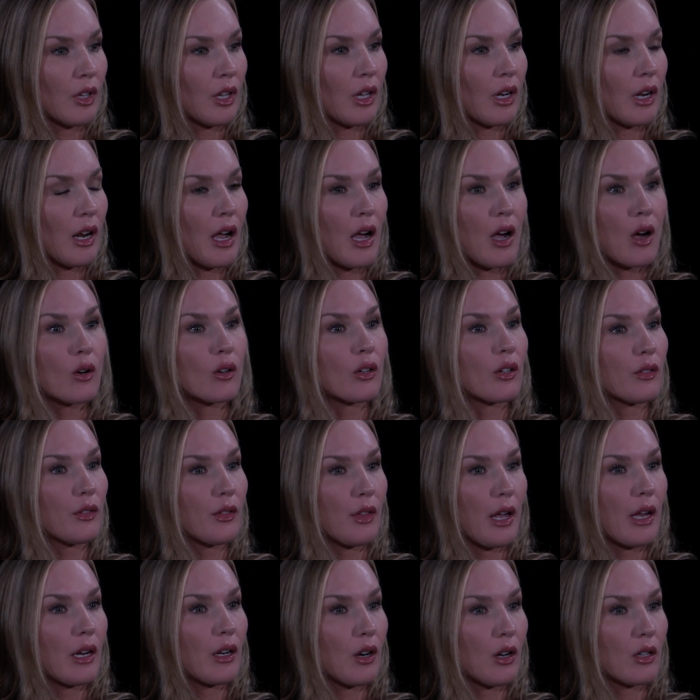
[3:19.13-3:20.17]
And how could
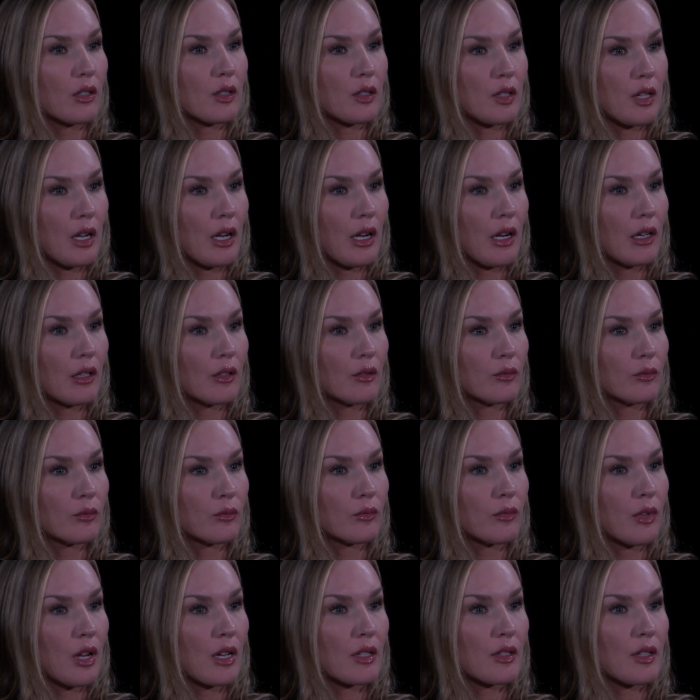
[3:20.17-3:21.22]
they not see it
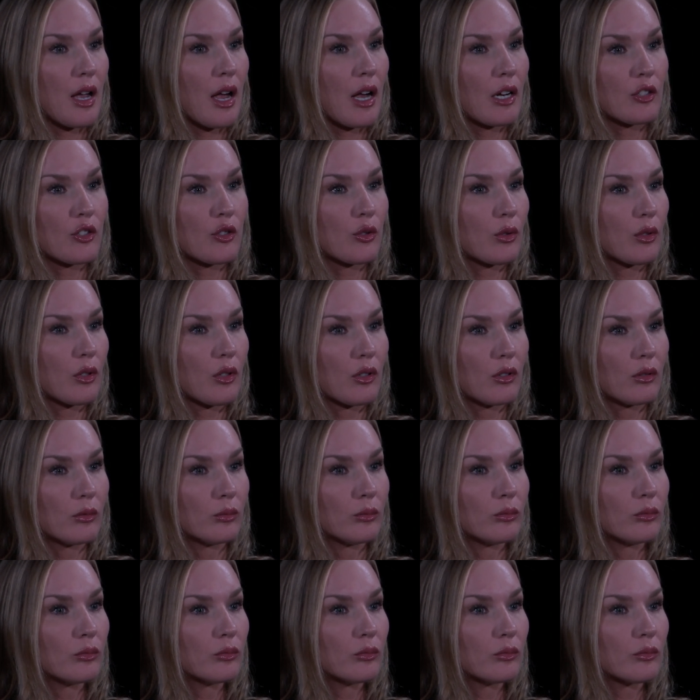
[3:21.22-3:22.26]
as actual
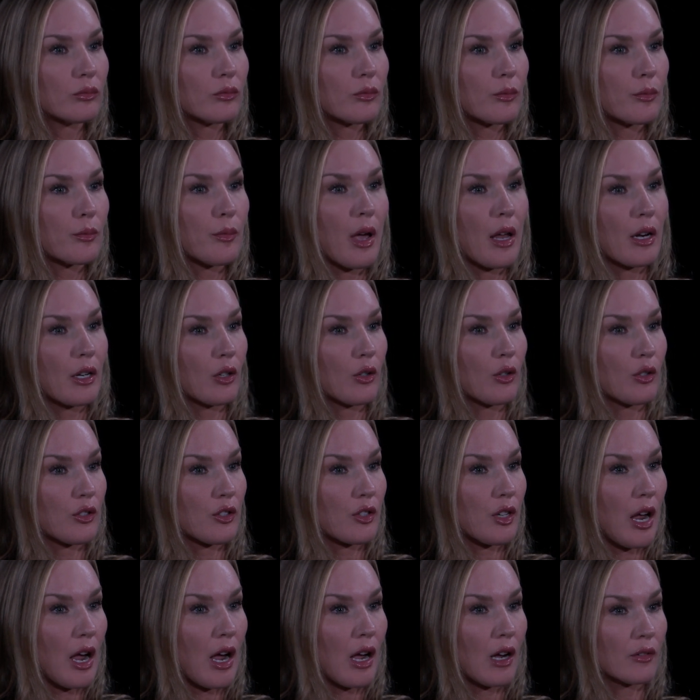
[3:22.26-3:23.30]
medical
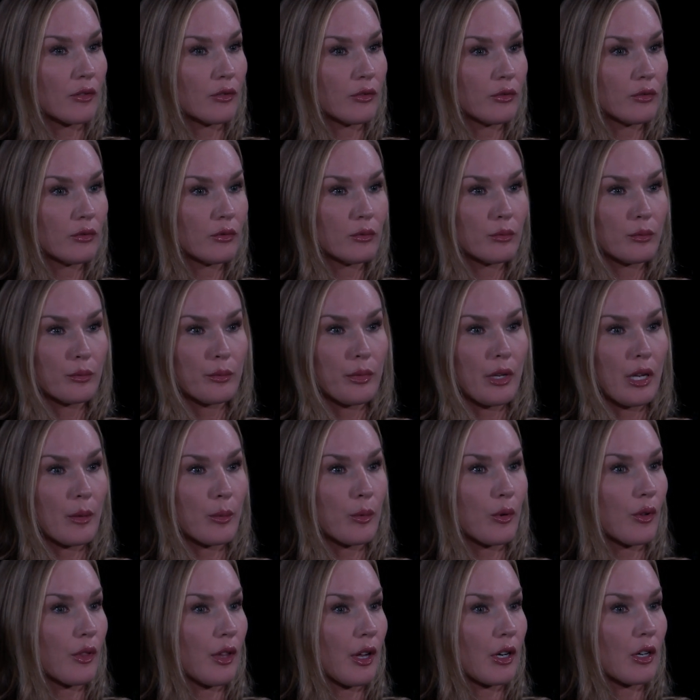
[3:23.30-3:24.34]
staff,
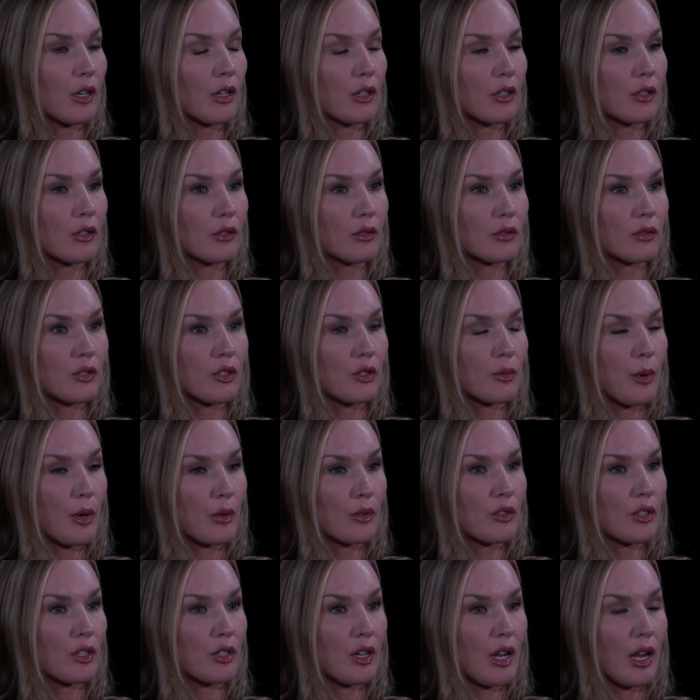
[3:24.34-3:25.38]
people that are
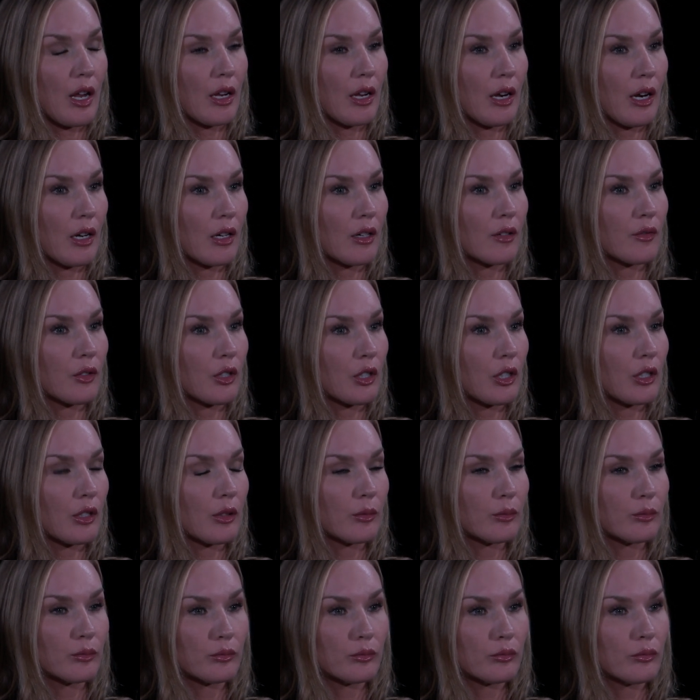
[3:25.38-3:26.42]
supposed to take care of
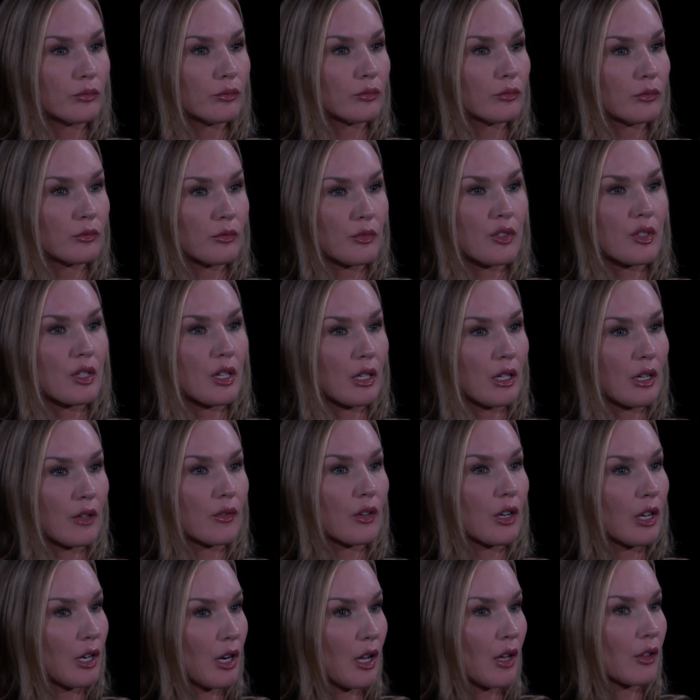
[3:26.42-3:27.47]
your
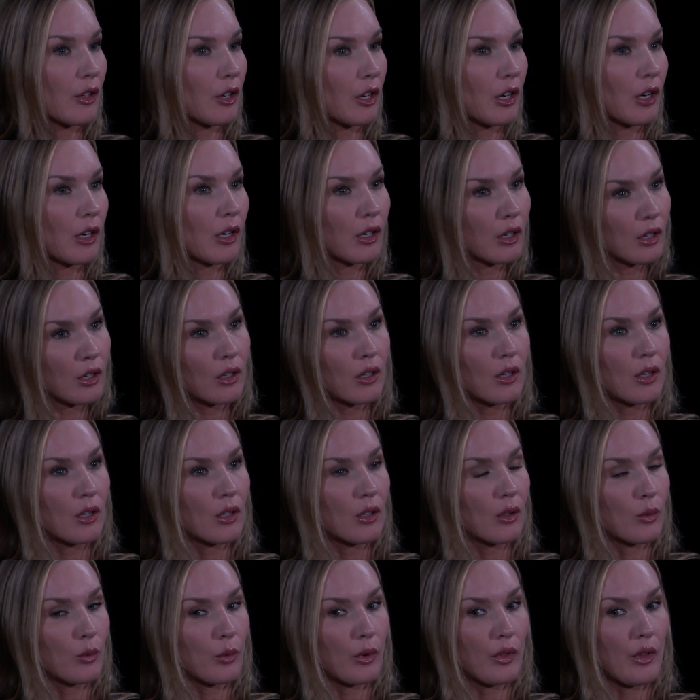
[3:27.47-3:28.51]
significant other
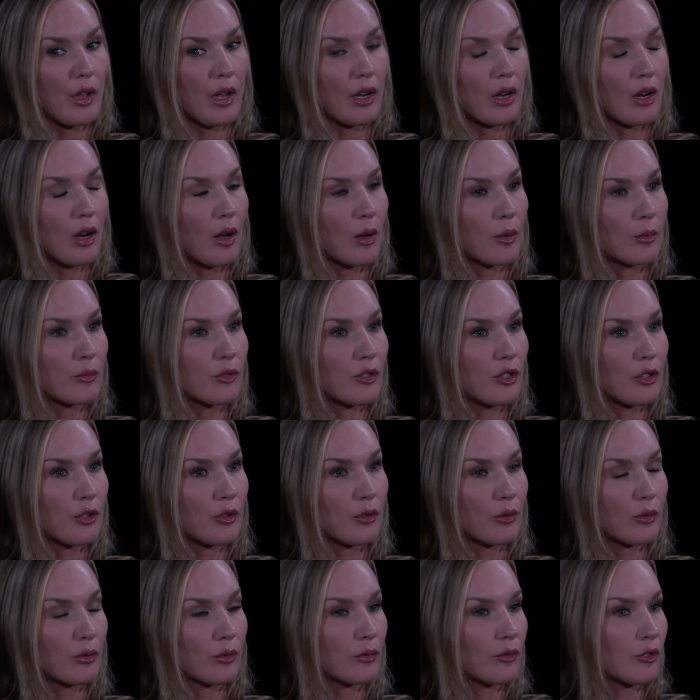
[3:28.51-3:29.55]
when they come
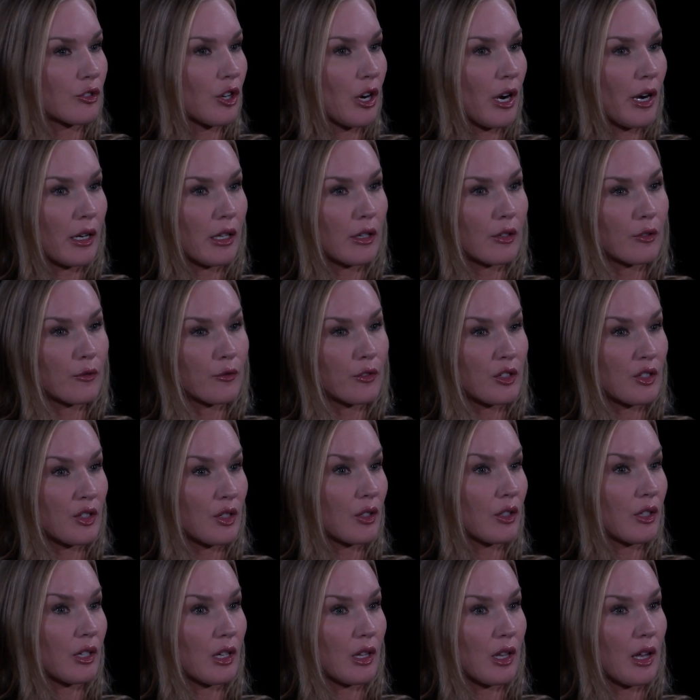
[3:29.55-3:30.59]
to train at a
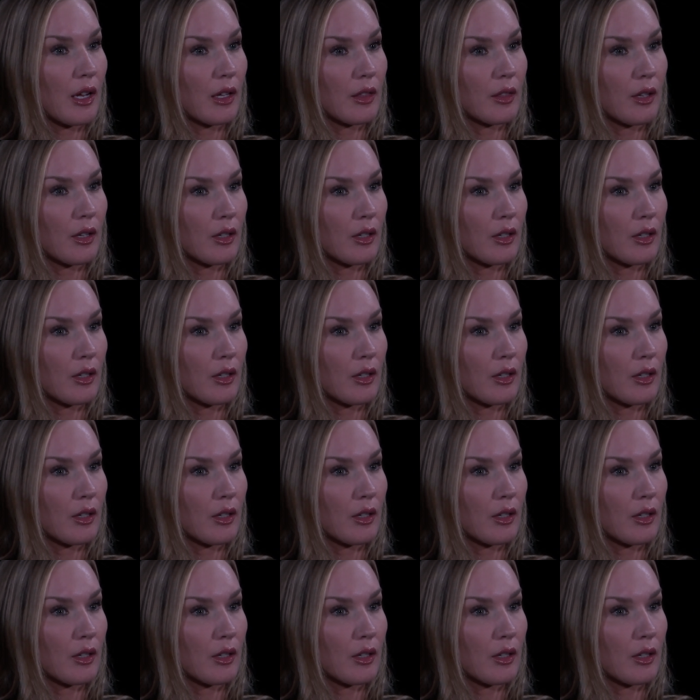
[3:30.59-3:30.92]
facility like